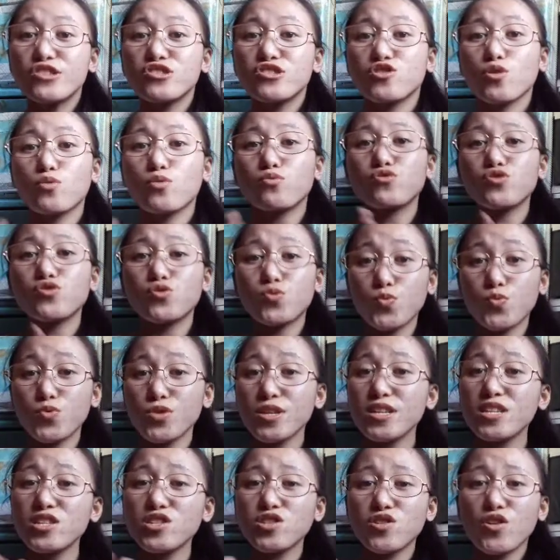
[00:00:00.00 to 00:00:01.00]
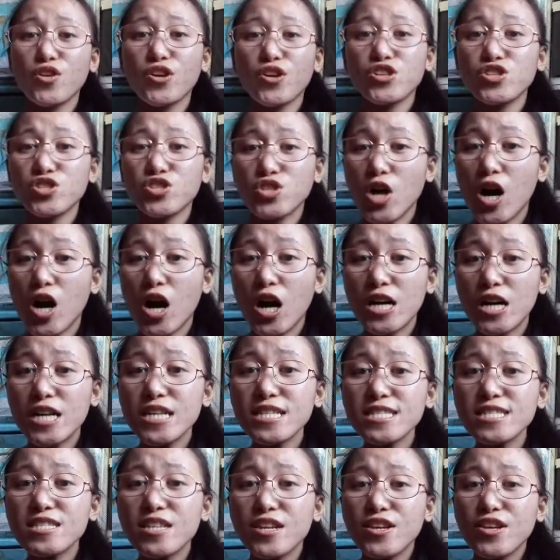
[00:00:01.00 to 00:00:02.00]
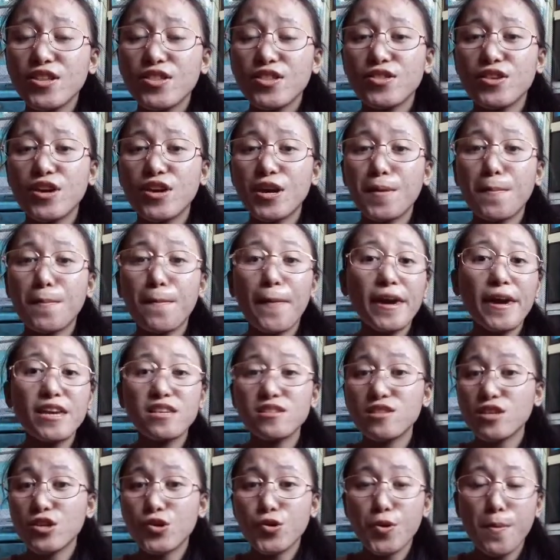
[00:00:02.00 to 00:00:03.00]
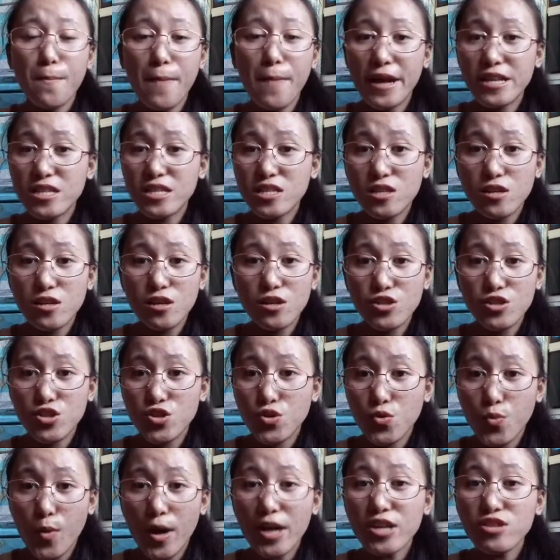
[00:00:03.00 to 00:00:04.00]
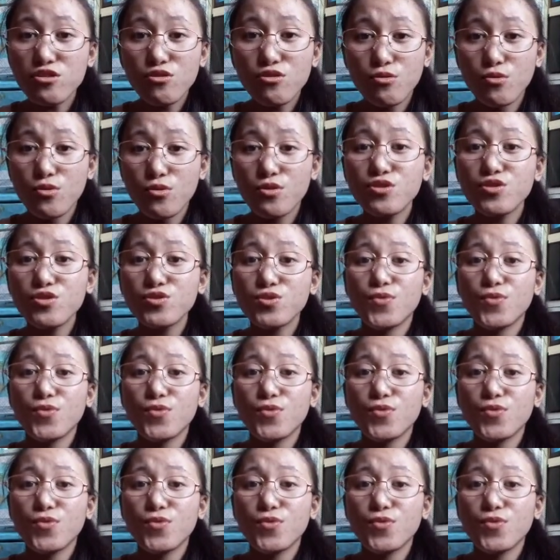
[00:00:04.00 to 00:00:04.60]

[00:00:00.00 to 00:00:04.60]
So students are taught the basic grammatical structures